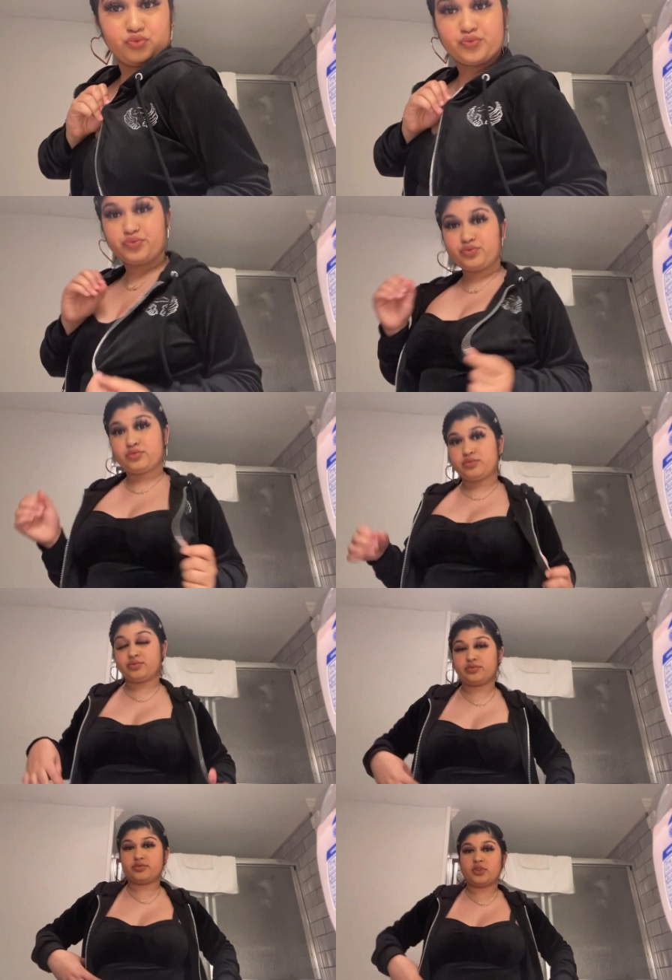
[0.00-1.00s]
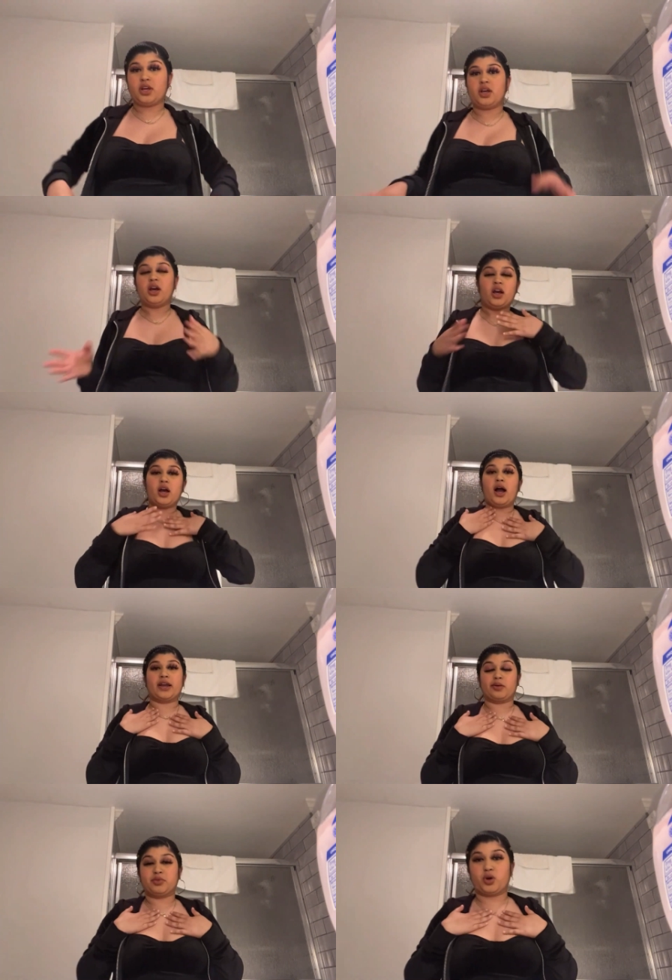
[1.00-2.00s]
Mm.
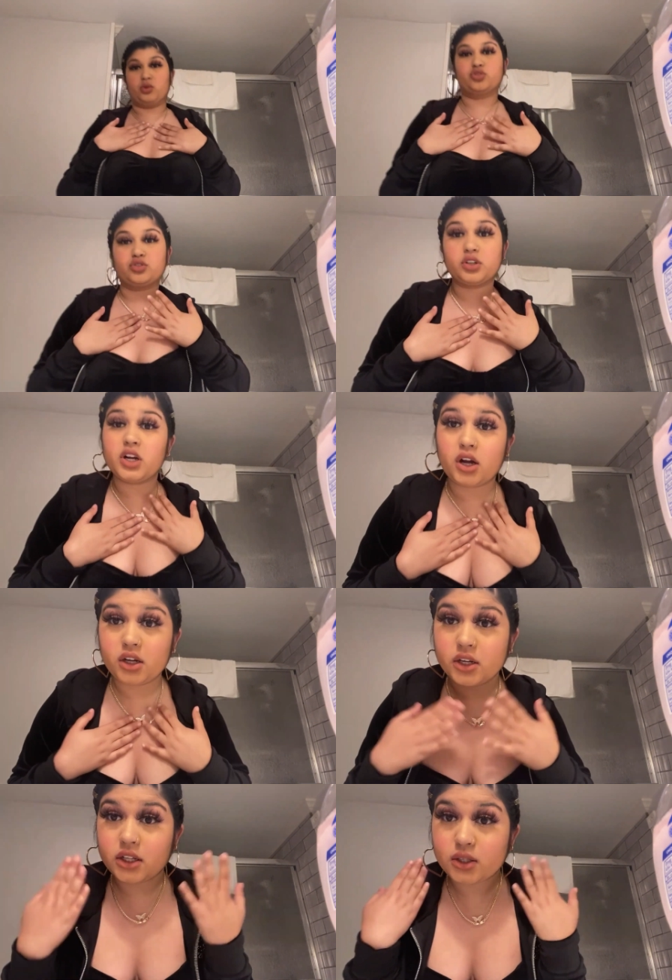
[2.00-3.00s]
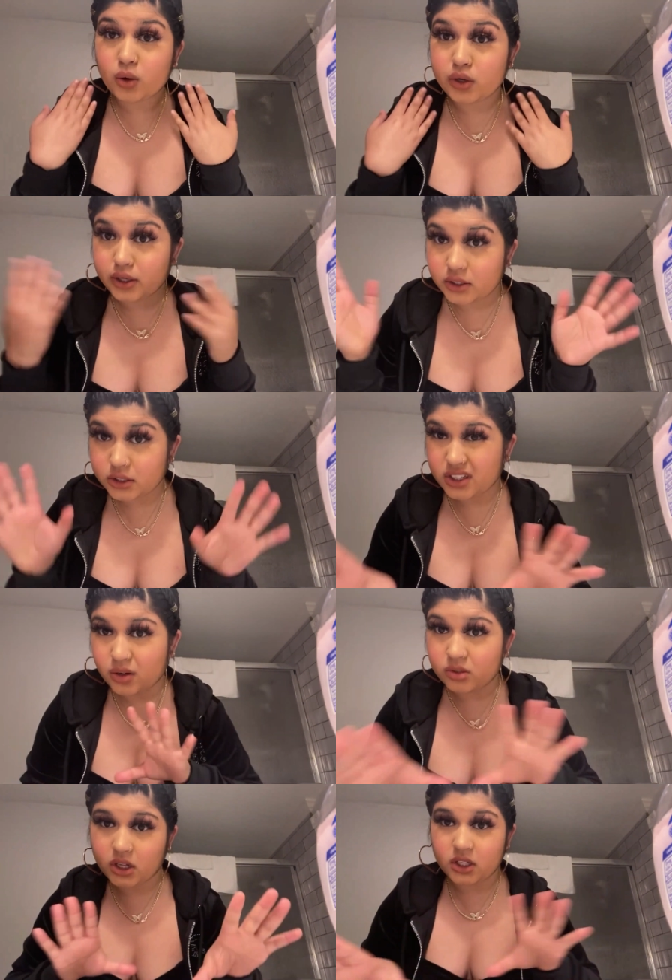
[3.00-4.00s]
I kept the gold jewelry on and the gold earrings
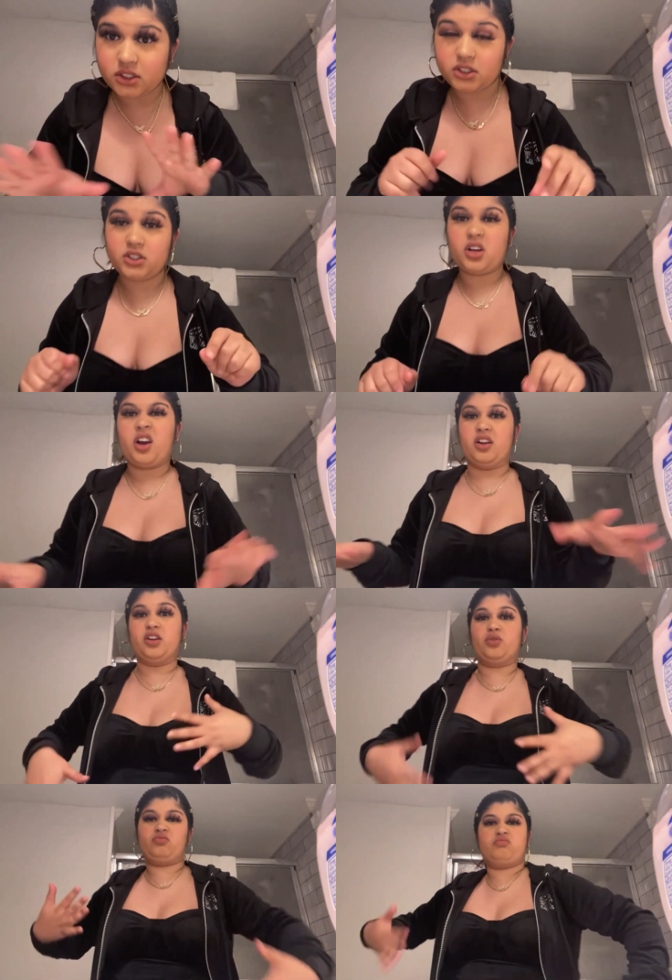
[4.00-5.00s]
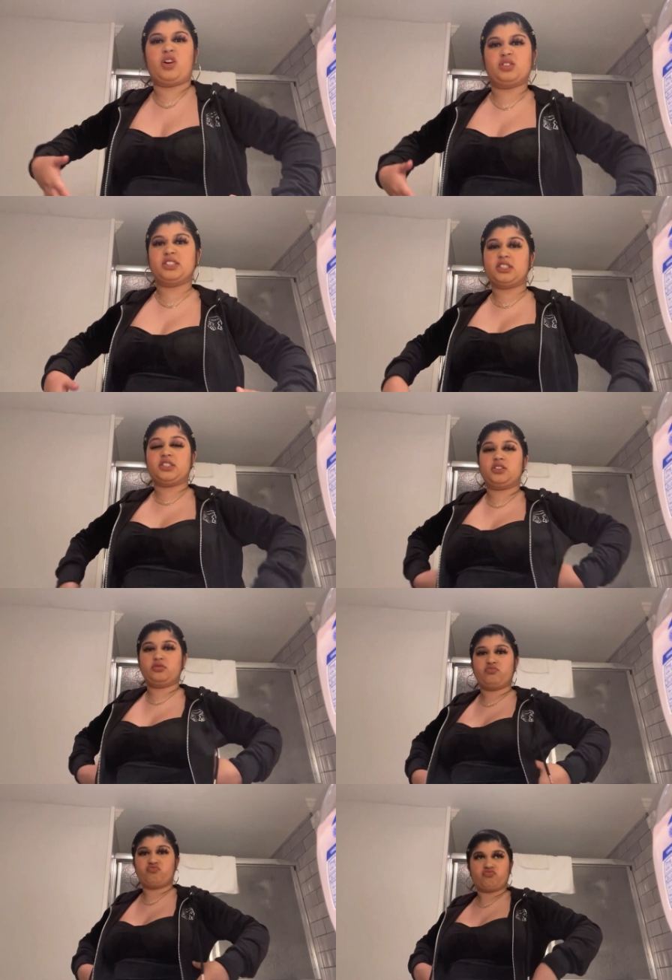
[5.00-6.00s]
though, because I don't know. I was just,
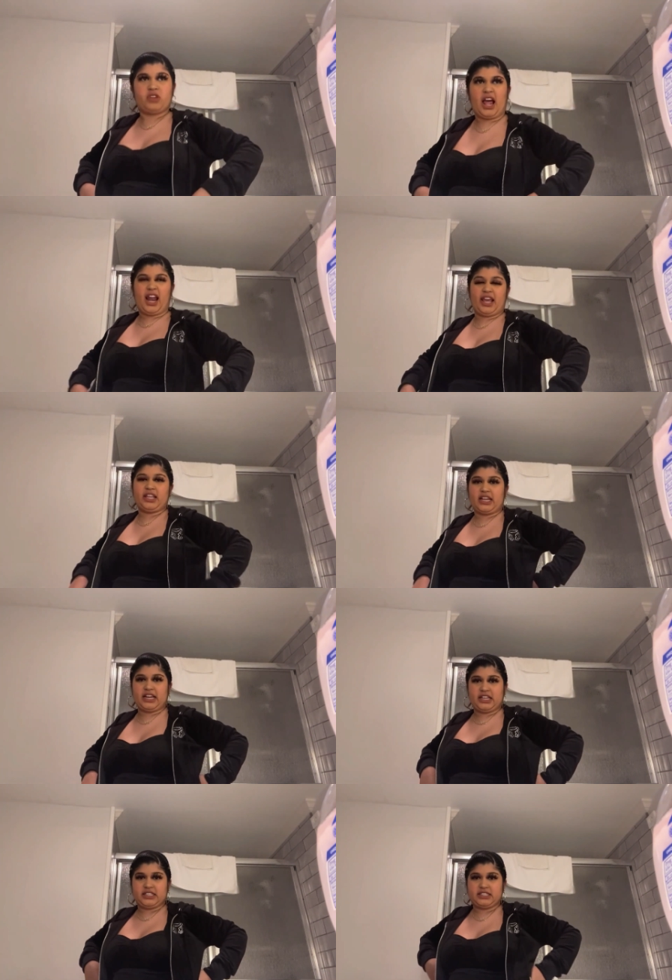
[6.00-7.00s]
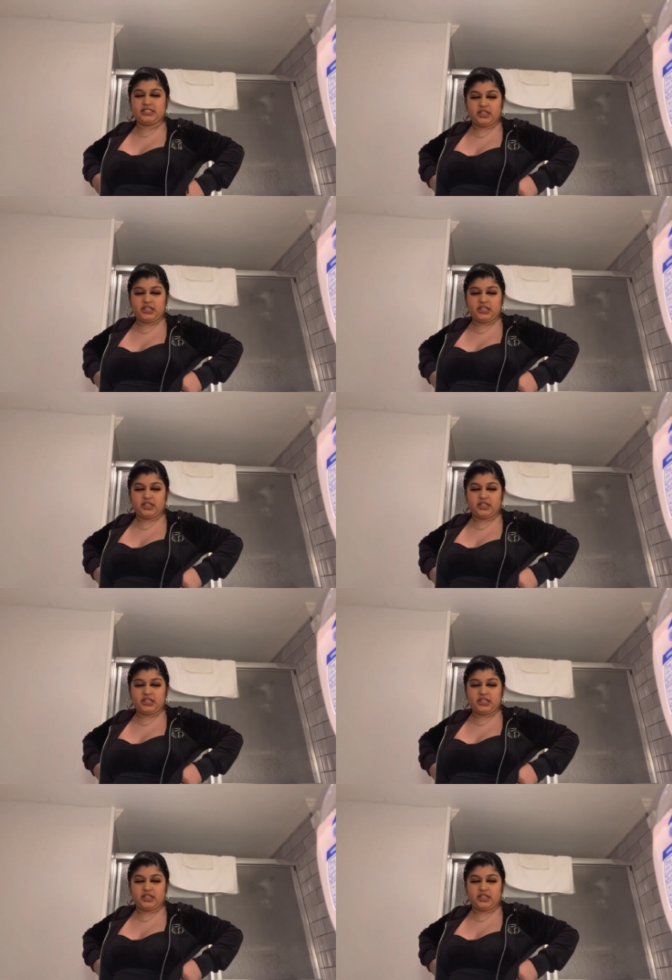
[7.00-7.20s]
I like it like this.